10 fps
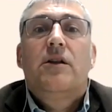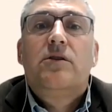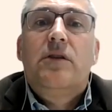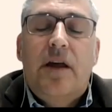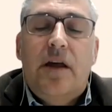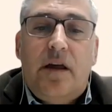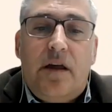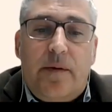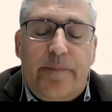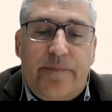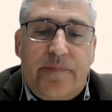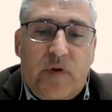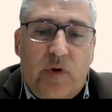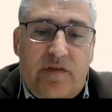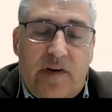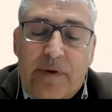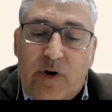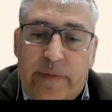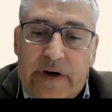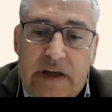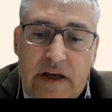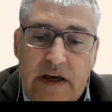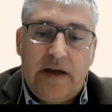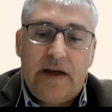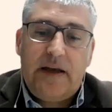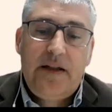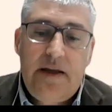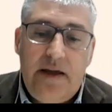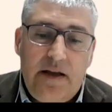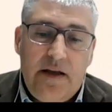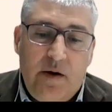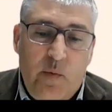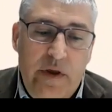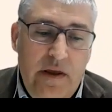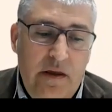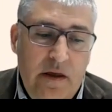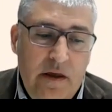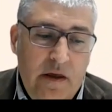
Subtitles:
pharma company. And we